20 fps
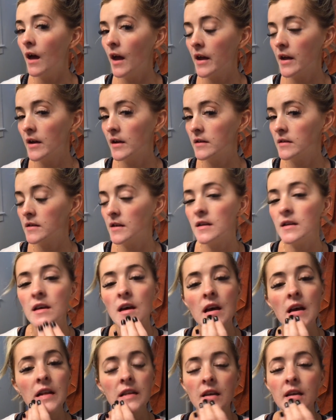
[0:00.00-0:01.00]
And
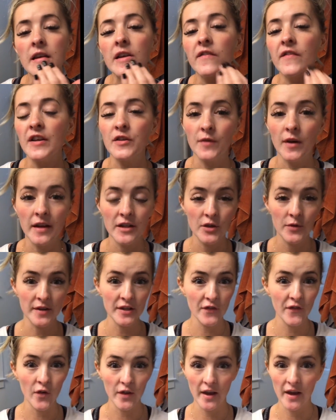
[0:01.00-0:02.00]
it's getting your face ready to
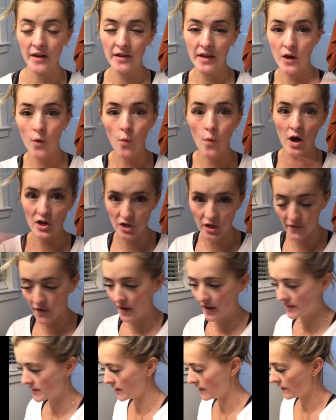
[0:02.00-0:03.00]
exfoliate and like wash off all
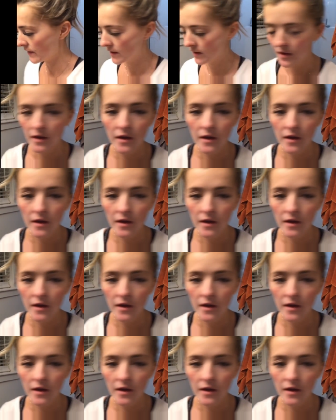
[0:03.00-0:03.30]
that stuff.